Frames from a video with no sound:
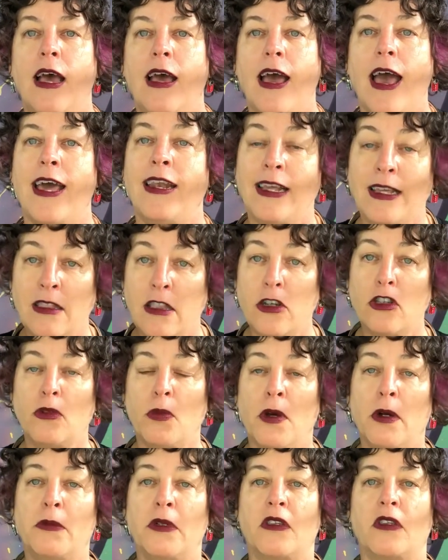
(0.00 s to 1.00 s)
And in those
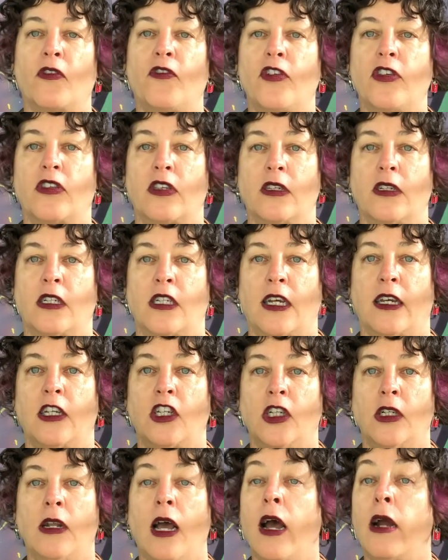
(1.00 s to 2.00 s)
moments of
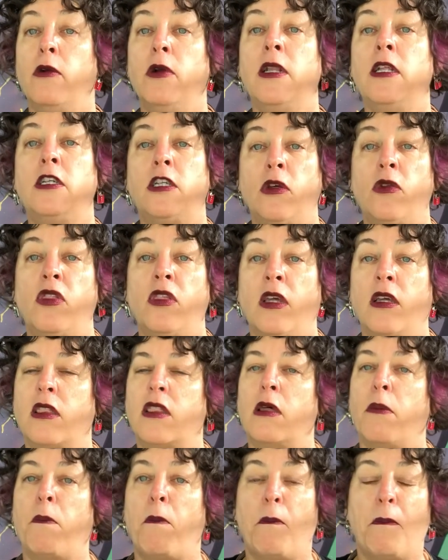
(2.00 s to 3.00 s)
facilitation, I really do think
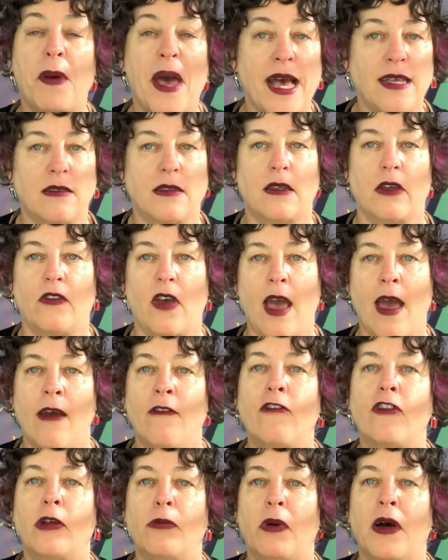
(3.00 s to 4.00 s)
the best of
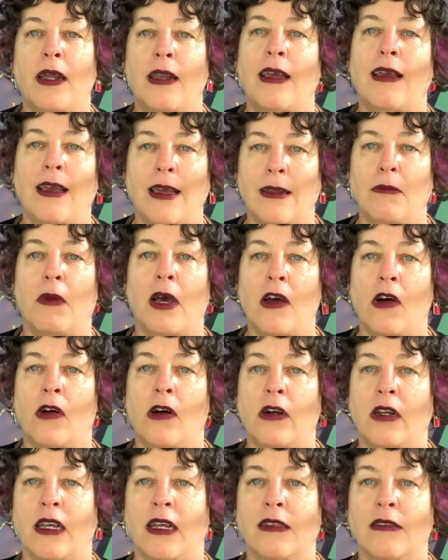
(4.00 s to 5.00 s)
everybody in my
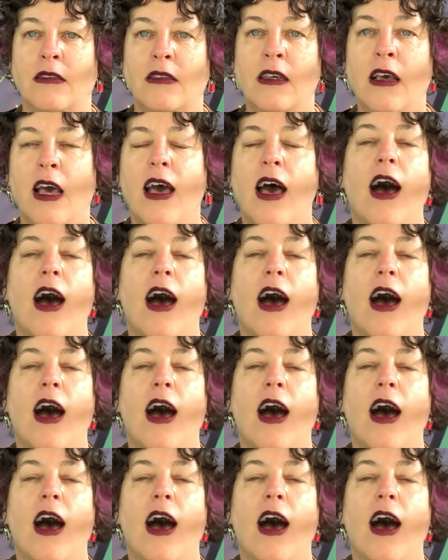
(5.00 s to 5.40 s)
audience.